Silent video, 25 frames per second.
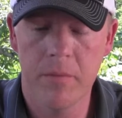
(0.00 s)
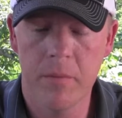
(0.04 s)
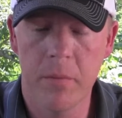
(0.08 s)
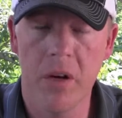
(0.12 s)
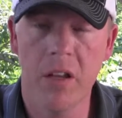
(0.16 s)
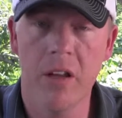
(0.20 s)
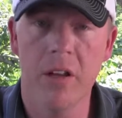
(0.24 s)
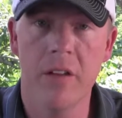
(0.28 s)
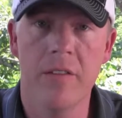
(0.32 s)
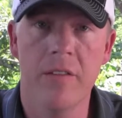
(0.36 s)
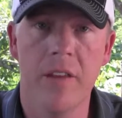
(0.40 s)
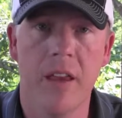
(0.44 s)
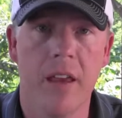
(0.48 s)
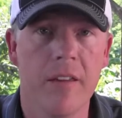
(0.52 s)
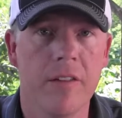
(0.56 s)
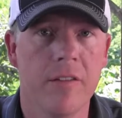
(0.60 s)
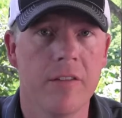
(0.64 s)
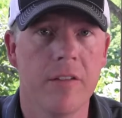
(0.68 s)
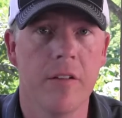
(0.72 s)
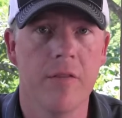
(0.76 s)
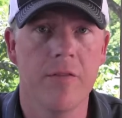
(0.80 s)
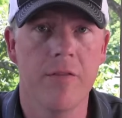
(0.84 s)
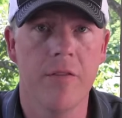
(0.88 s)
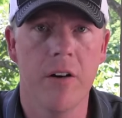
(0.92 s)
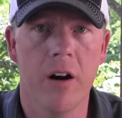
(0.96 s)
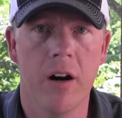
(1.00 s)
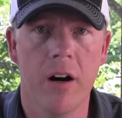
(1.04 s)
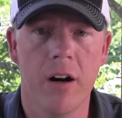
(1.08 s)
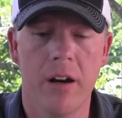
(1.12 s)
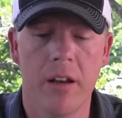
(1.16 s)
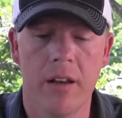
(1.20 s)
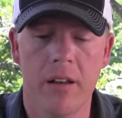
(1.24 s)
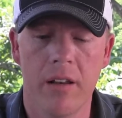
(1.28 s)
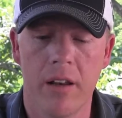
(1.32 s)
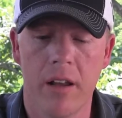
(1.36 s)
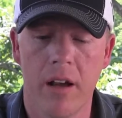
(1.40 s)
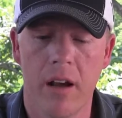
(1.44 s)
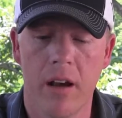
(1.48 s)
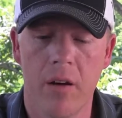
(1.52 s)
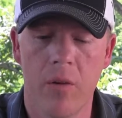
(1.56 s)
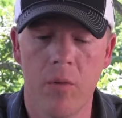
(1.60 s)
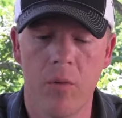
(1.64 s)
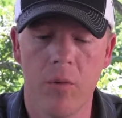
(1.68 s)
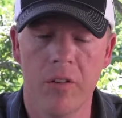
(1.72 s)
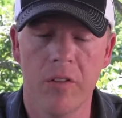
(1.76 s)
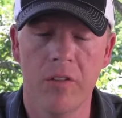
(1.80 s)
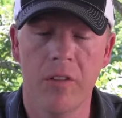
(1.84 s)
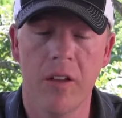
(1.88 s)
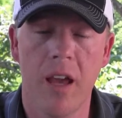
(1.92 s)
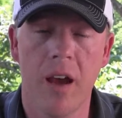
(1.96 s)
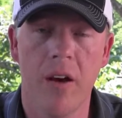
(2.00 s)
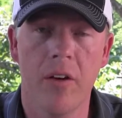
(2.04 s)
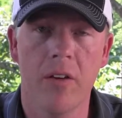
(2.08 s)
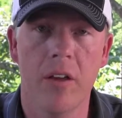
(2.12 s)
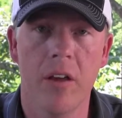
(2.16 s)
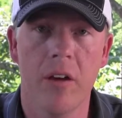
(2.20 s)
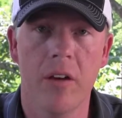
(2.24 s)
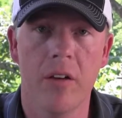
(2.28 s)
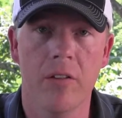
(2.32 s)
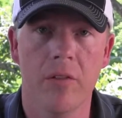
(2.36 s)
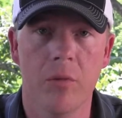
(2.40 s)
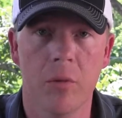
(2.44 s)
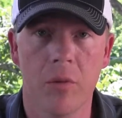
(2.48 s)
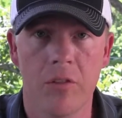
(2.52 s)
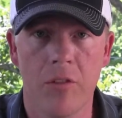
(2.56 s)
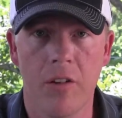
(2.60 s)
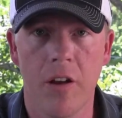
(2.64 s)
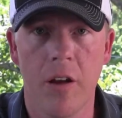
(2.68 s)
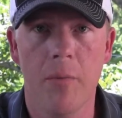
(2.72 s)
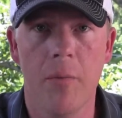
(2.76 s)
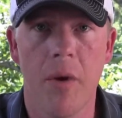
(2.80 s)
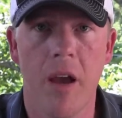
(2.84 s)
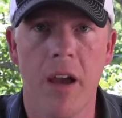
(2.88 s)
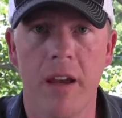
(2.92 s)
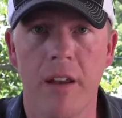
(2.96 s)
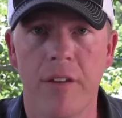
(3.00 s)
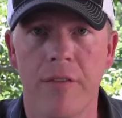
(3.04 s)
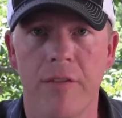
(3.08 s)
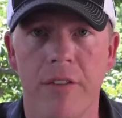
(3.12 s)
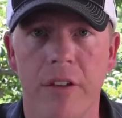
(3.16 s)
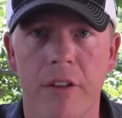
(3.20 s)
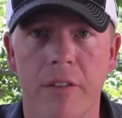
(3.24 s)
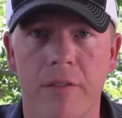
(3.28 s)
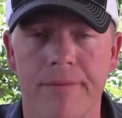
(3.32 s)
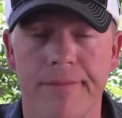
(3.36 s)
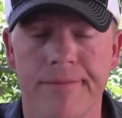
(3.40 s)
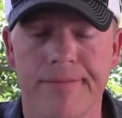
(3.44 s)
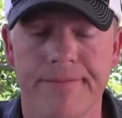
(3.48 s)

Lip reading: Pretty good taste so far, and we'll see how it goes. We'll check back in a few.